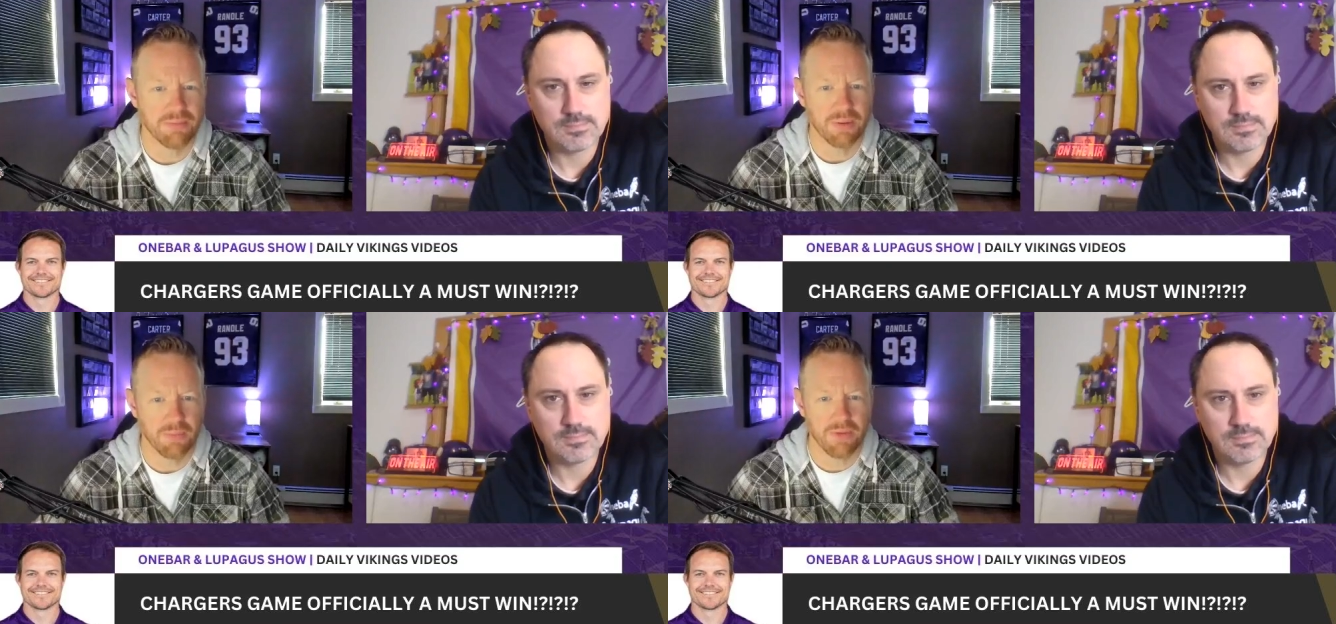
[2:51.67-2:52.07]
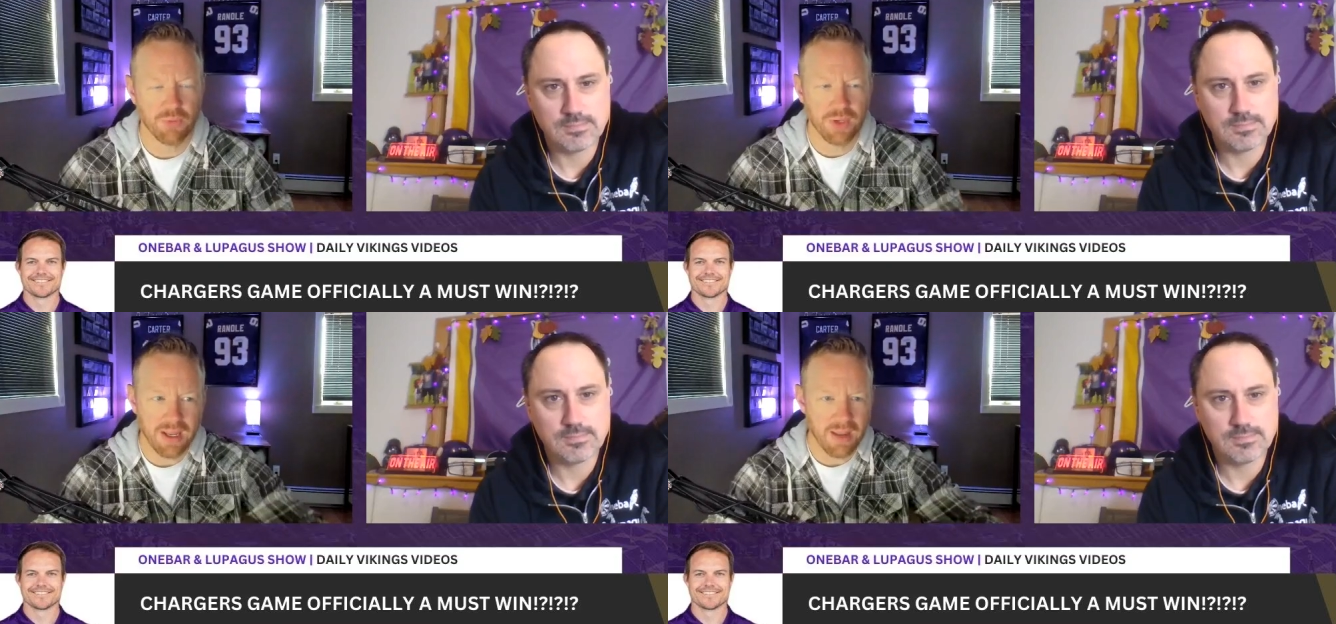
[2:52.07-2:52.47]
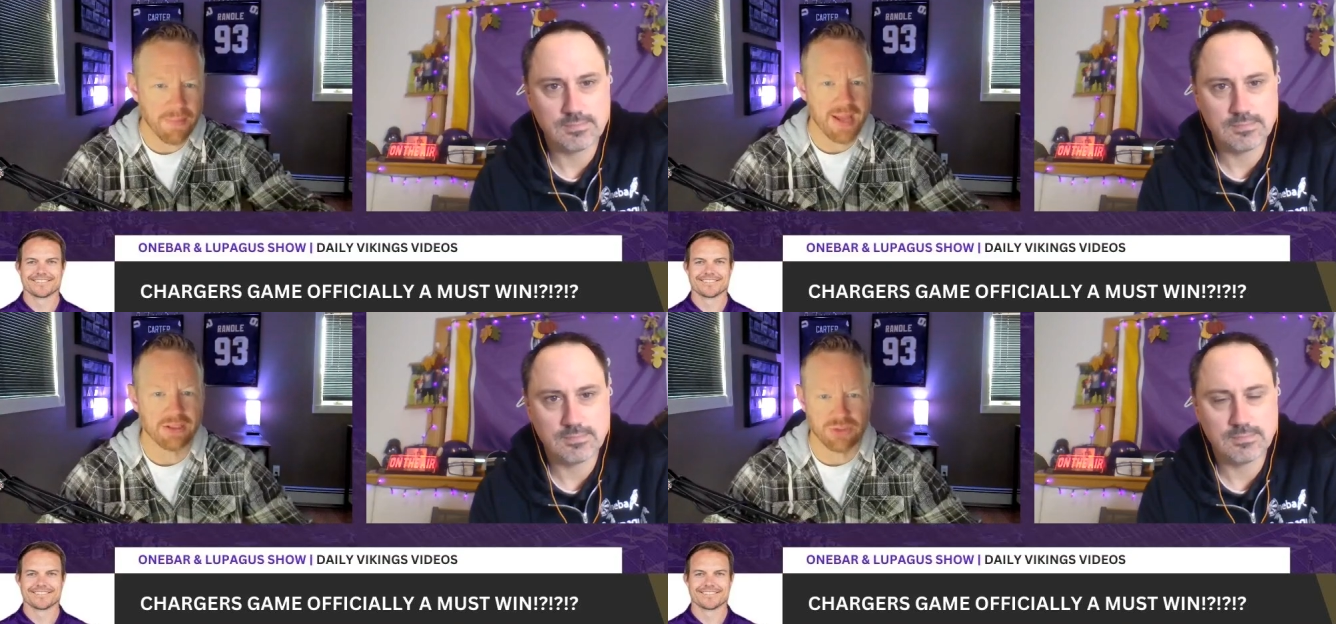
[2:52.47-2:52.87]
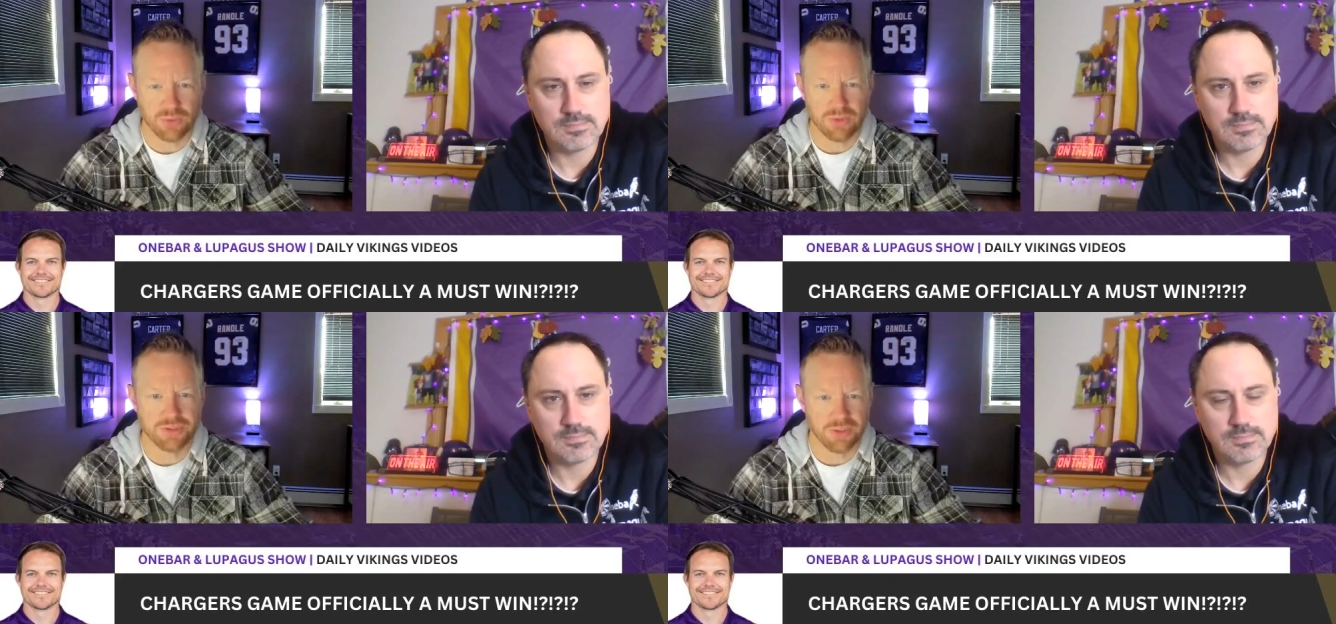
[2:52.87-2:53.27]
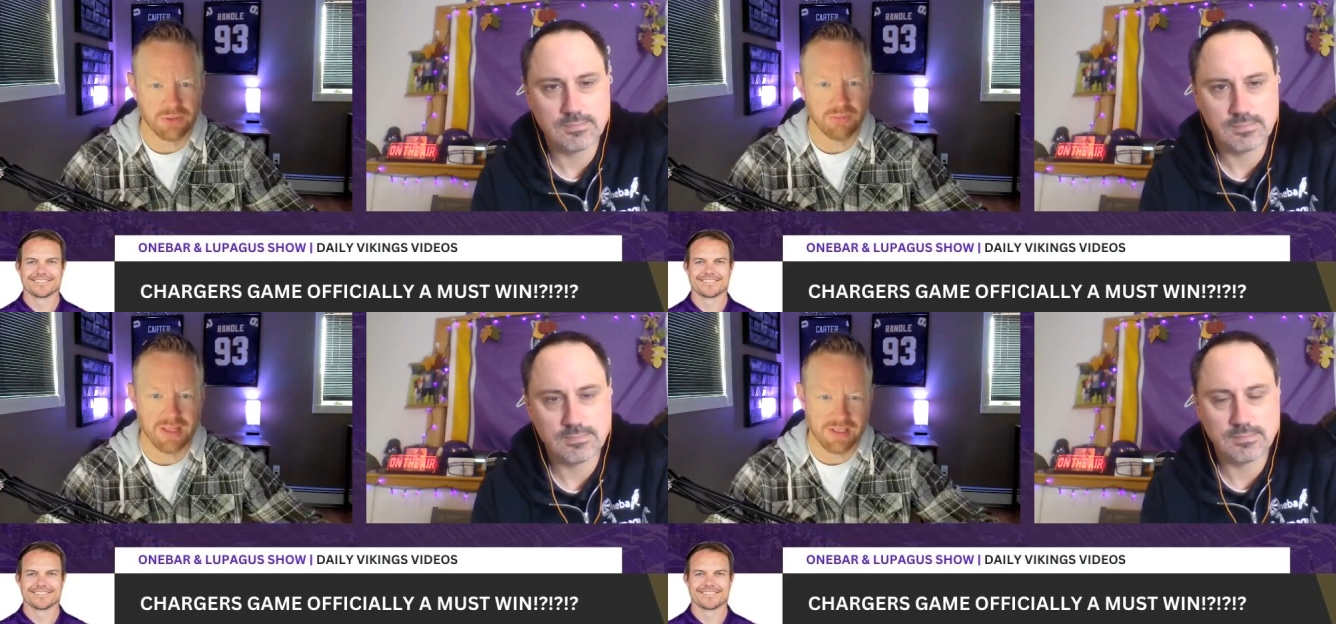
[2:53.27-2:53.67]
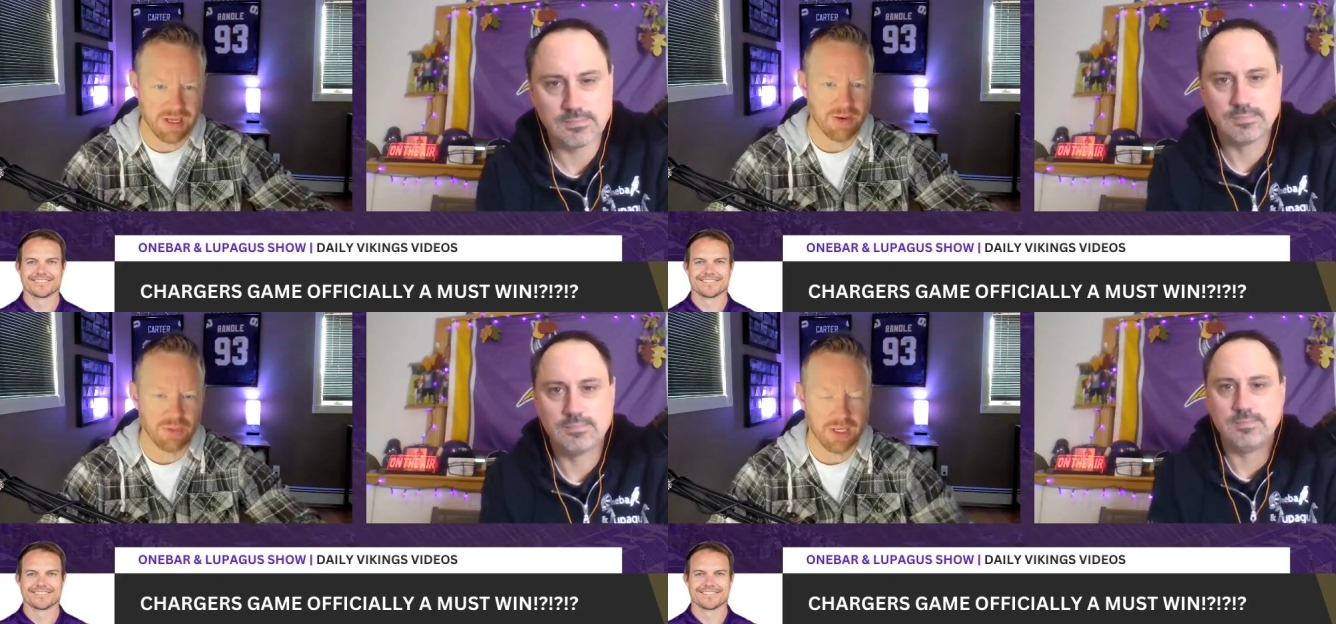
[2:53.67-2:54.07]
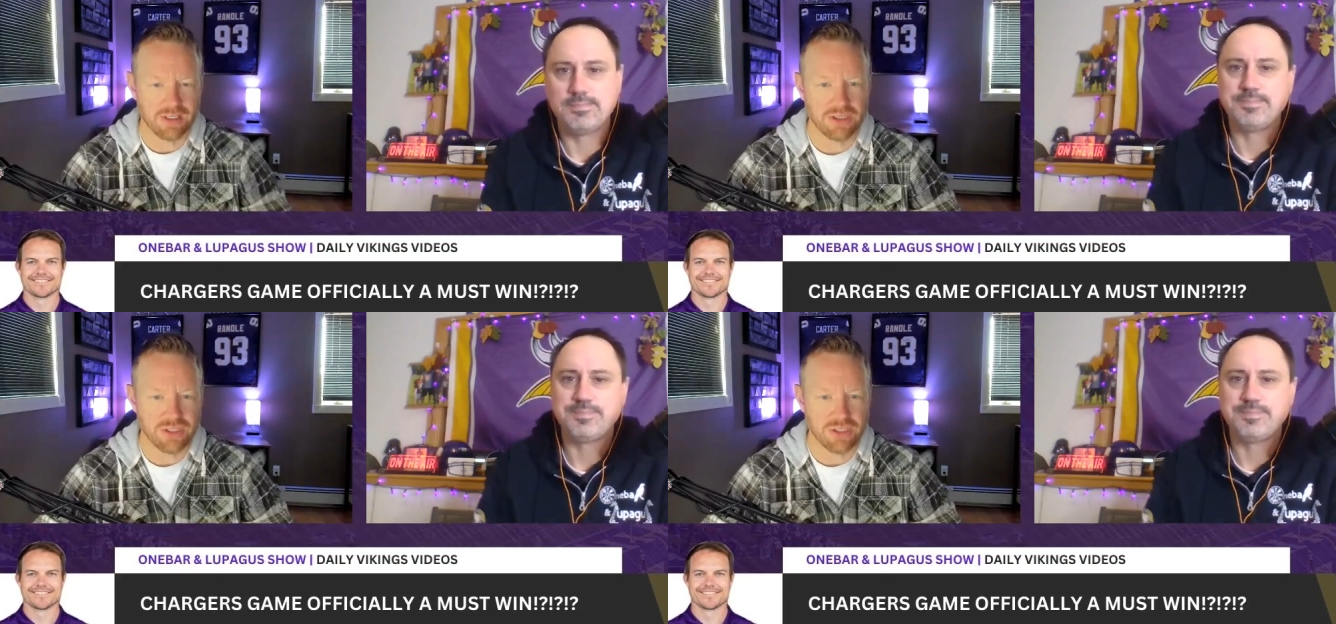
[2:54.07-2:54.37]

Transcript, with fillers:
Speaker 1: But if we can get back to two and two by the mm-hmm. time we get to the